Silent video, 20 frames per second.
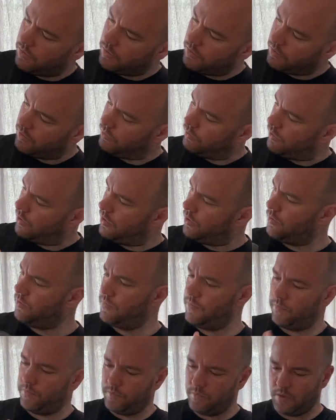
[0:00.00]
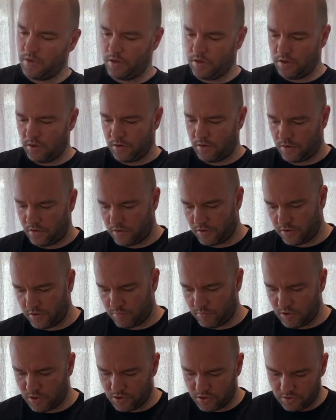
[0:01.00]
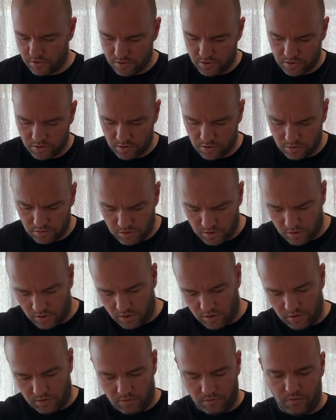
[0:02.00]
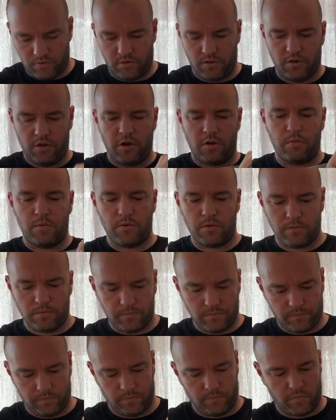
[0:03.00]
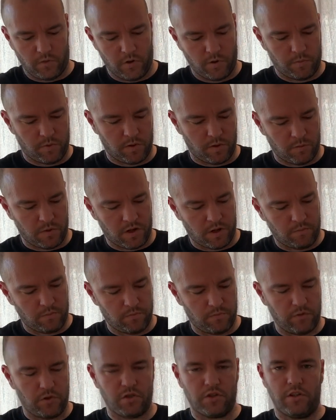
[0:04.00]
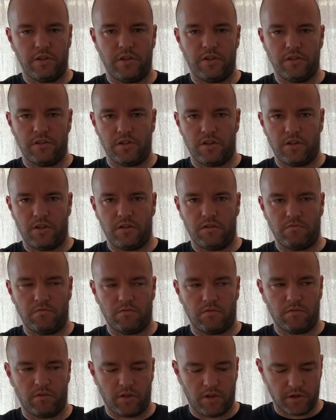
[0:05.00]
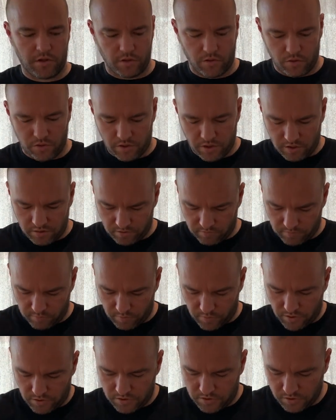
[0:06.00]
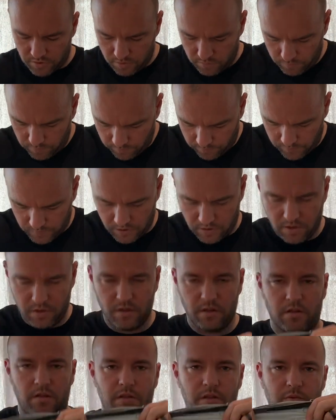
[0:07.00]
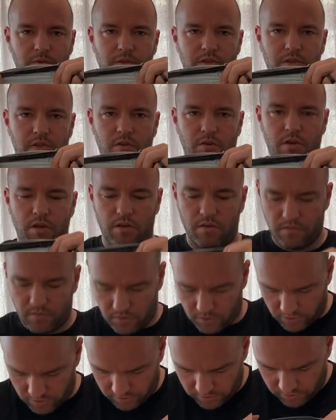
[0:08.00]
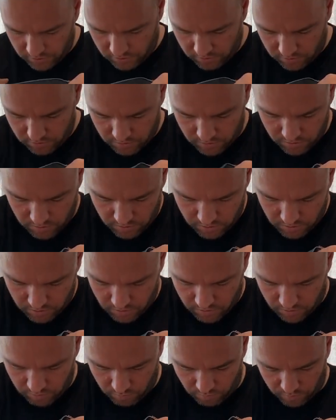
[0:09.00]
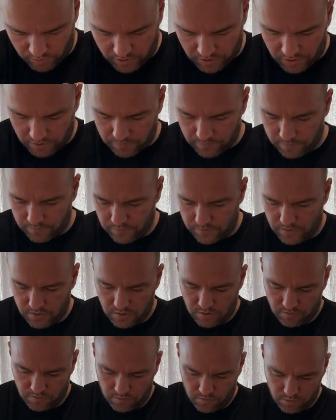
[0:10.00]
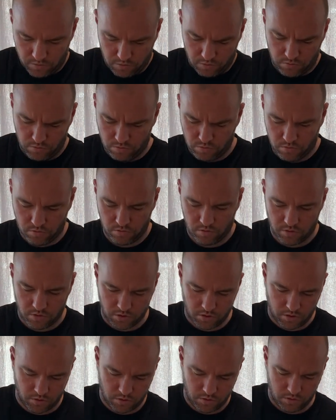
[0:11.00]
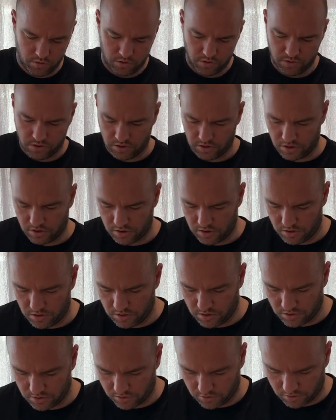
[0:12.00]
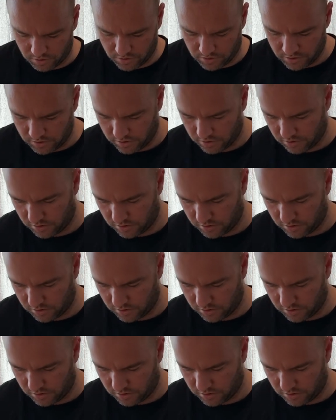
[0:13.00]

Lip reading: as well. So I just mentioned this. So when you open them up, usually you see the logo on there for most of them. These ones don't have either, but if you go into the inside,